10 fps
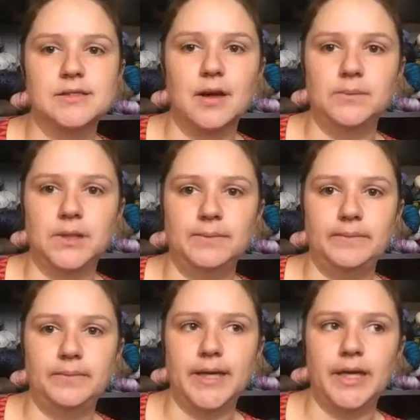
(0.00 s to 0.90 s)
Gummy
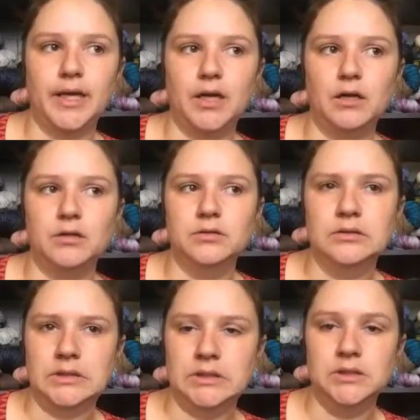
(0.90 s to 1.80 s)
Bear
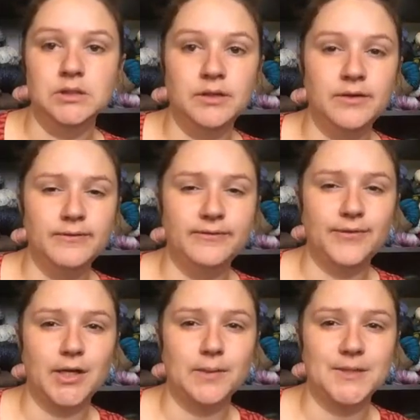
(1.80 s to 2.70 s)

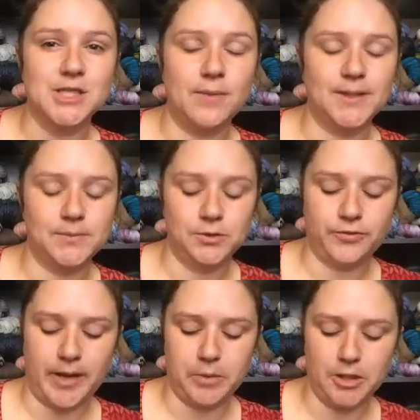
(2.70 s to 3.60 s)
from Atomic Blue
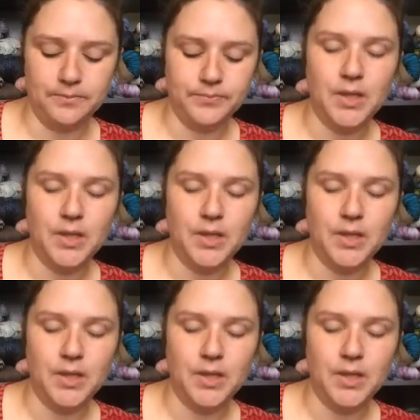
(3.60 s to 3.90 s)
Fiber.